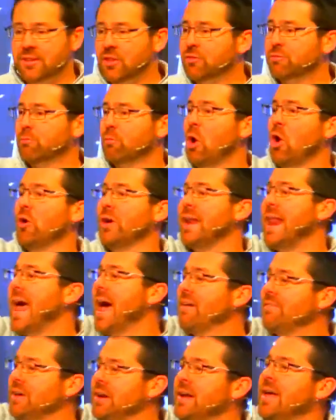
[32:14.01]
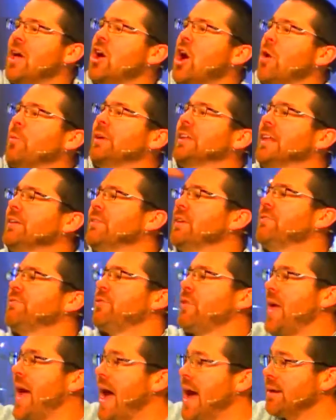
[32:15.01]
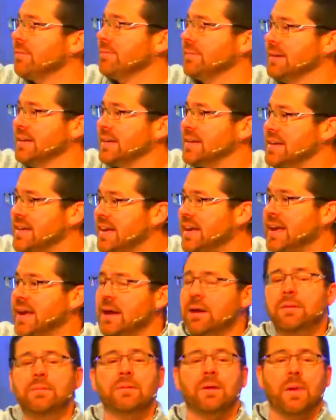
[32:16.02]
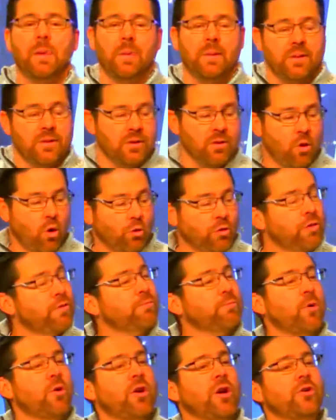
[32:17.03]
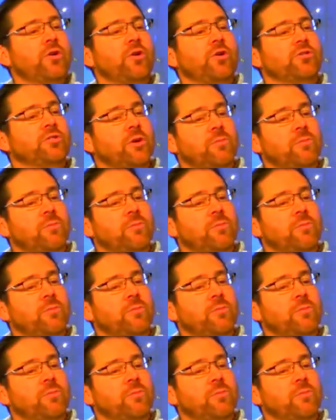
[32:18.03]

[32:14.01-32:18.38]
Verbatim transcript: The throne in heaven, are we living for that king or the throne on earth?